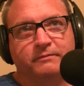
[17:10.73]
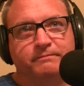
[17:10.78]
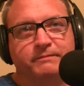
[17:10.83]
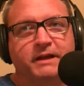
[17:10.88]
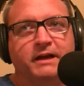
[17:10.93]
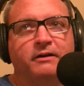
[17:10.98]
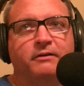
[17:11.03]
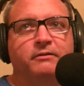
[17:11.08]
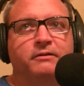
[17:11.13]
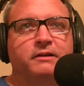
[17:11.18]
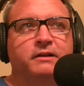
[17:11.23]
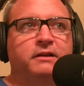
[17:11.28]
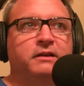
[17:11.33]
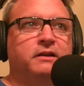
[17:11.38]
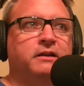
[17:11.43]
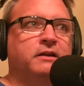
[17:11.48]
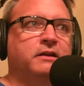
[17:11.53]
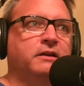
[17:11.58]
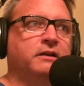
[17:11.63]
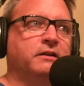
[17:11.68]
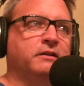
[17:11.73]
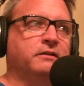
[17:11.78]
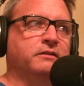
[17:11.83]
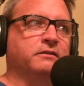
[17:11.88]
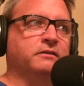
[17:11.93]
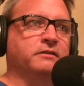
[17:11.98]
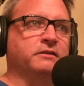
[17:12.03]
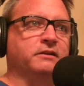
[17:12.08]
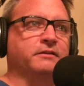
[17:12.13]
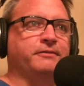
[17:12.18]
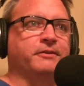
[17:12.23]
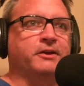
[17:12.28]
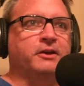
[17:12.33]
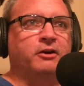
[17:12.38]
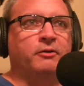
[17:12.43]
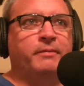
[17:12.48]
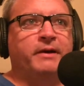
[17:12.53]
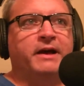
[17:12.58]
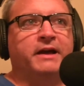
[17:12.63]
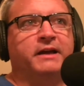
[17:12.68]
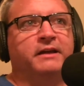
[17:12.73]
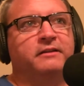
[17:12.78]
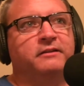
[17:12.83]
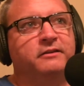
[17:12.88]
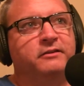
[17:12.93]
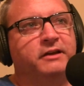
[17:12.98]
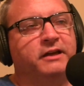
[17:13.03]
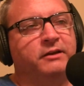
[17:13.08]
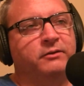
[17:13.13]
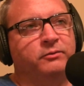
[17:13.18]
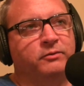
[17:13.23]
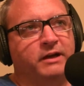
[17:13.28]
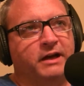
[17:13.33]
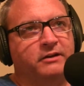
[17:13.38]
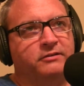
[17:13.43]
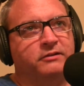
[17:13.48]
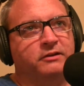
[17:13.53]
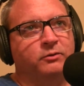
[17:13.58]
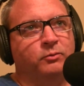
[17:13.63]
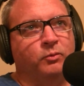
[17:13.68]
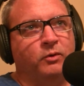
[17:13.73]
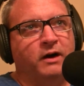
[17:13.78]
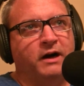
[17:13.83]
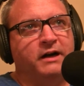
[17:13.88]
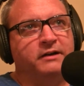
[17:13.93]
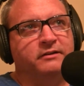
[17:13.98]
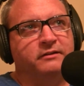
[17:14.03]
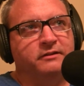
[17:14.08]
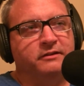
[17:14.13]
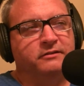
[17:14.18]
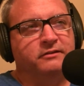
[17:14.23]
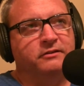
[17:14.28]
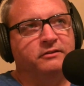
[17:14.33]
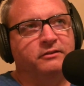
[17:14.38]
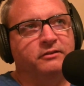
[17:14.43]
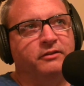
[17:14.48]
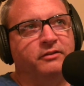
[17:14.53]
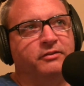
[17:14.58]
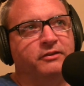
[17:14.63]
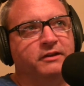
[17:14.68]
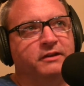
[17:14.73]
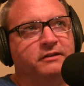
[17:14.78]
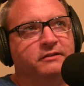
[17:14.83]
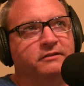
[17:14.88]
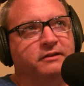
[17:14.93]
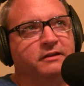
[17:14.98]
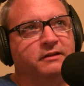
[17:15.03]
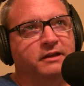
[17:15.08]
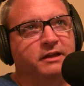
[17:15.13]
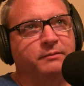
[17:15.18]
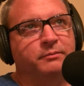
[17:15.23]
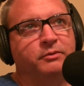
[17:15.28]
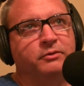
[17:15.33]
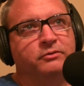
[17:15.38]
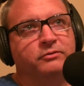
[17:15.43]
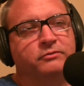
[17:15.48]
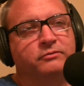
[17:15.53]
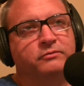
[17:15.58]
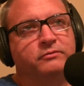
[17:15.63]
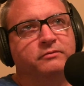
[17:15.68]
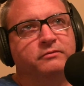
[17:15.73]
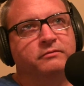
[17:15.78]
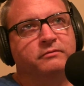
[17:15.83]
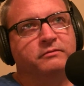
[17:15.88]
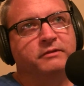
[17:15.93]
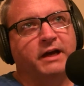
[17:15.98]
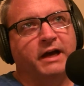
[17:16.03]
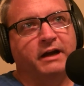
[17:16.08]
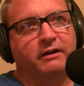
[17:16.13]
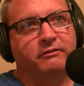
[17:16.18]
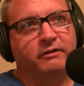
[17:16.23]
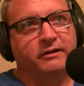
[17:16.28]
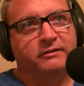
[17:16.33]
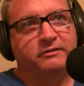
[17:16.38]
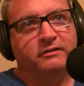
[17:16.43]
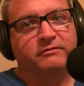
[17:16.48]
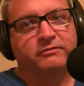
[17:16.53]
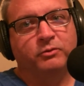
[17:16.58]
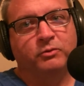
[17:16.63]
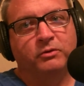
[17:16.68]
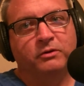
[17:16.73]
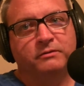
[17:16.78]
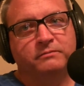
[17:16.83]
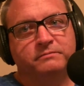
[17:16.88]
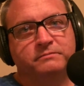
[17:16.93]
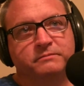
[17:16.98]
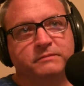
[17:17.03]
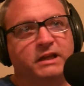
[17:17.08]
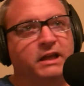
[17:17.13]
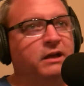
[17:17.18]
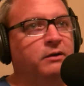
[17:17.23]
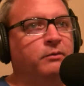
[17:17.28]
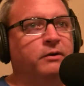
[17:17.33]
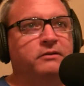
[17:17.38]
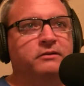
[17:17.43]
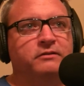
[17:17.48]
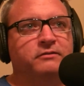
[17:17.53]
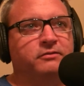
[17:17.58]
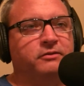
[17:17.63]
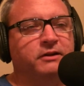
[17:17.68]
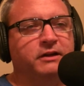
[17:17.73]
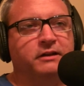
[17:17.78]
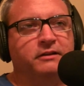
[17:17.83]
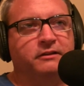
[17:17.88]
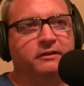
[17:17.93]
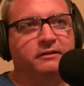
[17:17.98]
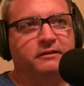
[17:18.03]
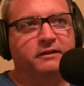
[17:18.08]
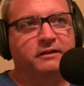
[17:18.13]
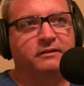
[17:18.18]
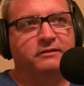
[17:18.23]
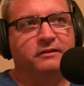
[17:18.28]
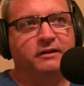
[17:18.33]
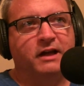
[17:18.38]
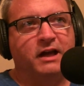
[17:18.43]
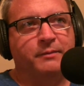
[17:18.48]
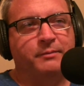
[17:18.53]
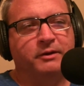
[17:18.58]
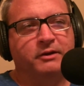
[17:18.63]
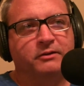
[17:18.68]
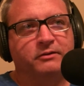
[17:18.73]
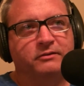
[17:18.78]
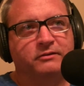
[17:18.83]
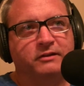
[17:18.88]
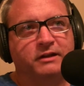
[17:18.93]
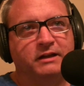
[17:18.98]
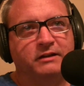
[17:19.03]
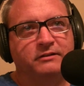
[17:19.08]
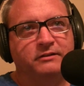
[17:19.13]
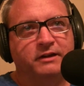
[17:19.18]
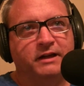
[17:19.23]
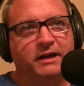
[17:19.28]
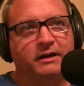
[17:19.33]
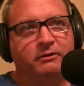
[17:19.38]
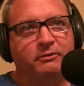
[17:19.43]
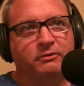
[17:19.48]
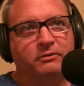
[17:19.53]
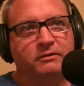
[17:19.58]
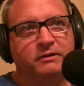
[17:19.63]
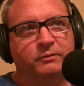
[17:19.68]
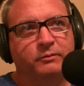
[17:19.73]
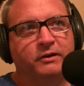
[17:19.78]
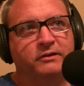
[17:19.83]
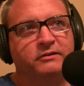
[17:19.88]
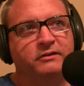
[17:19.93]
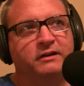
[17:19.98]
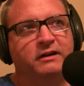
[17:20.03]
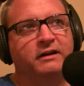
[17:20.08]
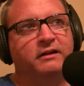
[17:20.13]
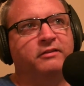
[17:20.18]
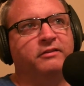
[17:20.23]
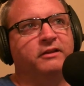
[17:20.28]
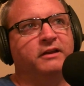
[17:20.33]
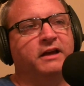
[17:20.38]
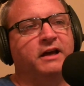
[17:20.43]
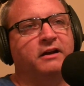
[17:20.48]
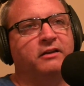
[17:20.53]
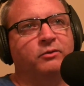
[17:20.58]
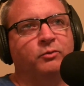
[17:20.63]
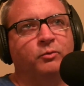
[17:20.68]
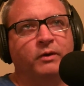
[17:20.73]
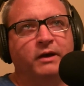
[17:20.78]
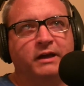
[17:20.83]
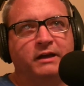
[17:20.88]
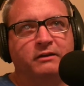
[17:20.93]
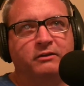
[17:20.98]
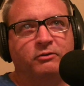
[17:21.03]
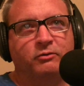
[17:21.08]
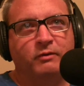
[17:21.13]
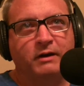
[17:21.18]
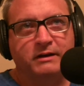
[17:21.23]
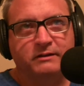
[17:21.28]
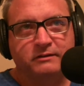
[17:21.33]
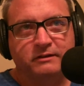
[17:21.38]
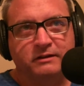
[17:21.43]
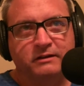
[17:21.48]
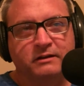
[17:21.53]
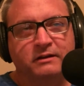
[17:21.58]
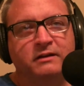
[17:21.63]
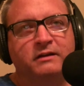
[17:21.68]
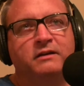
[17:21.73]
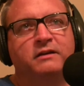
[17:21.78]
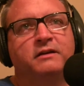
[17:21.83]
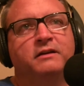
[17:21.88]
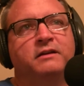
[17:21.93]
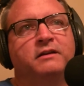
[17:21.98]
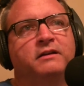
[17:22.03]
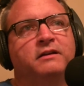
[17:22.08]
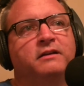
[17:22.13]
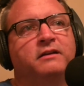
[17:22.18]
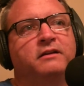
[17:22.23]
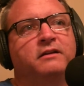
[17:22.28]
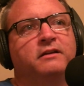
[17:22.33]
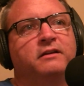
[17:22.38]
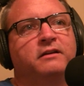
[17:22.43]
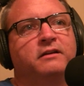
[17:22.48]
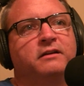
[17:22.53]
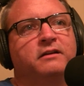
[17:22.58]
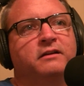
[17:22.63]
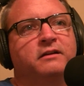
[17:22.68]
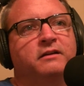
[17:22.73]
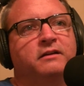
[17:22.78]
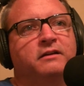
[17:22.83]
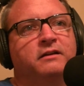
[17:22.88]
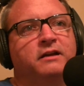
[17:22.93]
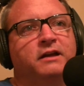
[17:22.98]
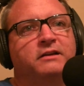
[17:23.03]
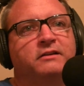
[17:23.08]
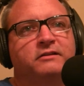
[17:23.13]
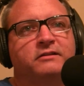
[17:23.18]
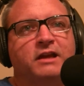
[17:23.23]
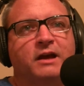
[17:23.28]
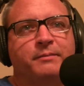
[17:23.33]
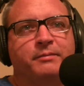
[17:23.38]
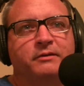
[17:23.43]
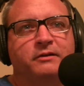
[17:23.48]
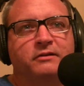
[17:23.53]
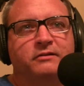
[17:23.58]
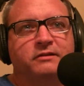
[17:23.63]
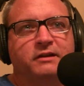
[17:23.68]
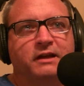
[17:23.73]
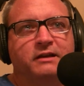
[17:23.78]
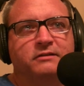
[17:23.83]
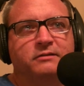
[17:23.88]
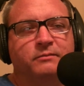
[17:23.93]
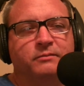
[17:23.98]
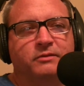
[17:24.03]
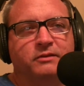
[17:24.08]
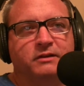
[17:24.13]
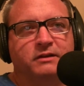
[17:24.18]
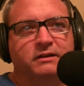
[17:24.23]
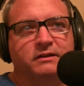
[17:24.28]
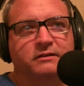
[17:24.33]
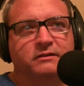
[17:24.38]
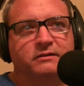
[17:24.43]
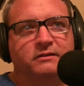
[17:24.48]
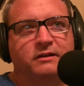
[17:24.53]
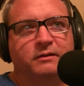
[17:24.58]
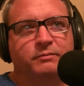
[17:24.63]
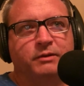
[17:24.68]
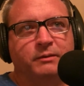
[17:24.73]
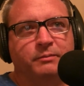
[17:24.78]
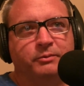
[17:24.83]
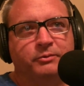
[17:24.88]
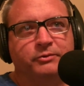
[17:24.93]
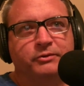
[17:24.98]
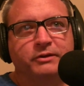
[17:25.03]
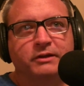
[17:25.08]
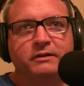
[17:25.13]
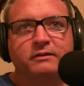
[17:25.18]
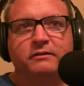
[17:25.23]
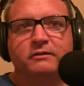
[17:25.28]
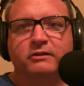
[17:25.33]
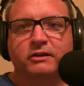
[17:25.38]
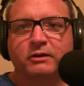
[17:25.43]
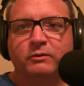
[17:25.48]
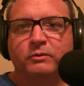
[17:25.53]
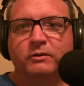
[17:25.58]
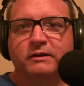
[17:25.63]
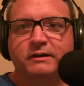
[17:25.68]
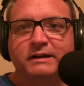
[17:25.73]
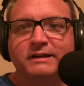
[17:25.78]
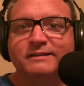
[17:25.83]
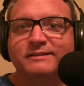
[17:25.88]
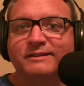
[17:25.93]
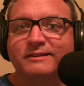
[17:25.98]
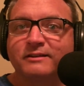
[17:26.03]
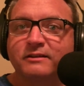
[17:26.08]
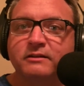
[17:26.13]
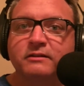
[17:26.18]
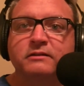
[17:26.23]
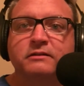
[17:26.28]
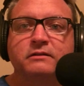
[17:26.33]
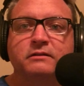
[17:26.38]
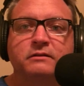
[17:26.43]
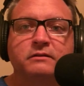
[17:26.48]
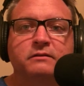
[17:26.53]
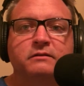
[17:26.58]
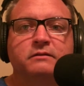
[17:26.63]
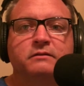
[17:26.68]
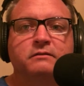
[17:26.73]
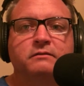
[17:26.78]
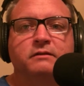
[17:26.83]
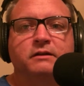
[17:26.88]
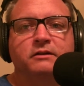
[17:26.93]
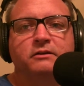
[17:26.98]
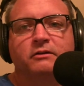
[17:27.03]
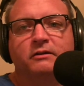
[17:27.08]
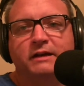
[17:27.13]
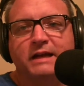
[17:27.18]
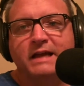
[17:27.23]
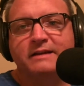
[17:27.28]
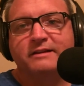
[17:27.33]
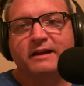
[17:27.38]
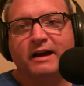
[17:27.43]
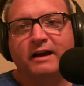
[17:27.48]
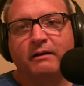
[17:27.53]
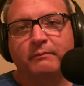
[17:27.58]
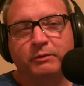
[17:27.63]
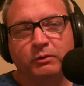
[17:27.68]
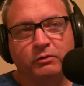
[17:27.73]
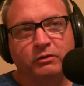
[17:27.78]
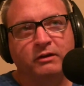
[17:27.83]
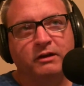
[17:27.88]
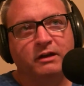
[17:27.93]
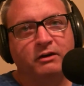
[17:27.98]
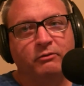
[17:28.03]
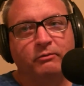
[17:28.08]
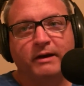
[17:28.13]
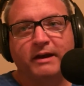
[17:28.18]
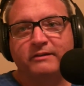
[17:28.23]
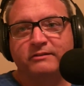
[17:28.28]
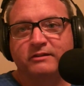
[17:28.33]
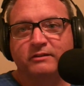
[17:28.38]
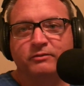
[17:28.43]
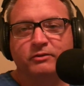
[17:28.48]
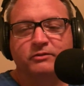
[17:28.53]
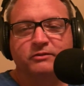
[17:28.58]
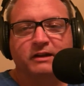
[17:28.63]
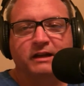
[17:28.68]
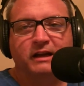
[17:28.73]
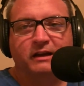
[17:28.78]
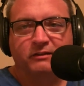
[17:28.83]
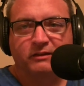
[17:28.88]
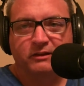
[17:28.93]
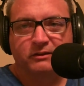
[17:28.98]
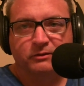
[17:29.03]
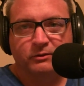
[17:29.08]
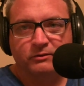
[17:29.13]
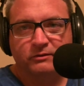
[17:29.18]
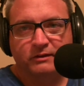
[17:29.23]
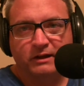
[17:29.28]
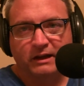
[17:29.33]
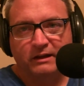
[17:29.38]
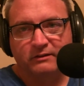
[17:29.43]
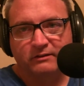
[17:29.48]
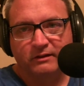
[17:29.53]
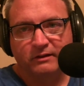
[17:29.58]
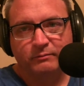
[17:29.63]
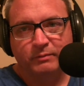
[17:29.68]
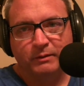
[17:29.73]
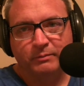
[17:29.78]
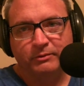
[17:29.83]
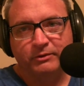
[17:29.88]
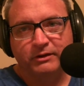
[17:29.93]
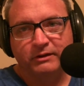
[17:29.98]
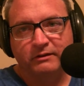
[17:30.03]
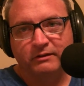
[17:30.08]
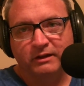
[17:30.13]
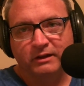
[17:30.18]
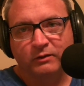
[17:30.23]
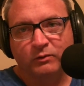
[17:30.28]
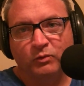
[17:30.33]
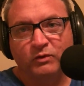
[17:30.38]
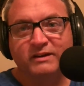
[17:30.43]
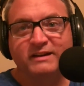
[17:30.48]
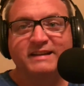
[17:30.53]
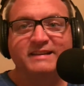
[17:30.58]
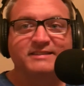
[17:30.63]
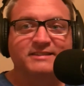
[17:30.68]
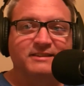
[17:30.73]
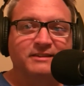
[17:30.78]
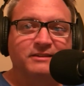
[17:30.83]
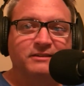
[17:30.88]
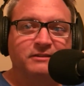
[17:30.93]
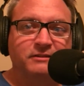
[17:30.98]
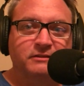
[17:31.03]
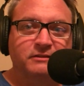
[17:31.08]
Now, if you go back and look and actually watch and listen to the things that Lenny Bruce got arrested for, it wasn't for anything that isn't happening on stage now. It wasn't anything out of the way crazy. He just happened to say some things that people didn't think were decent. And during that time, you could get arrested for saying things on stage that people didn't think were decent.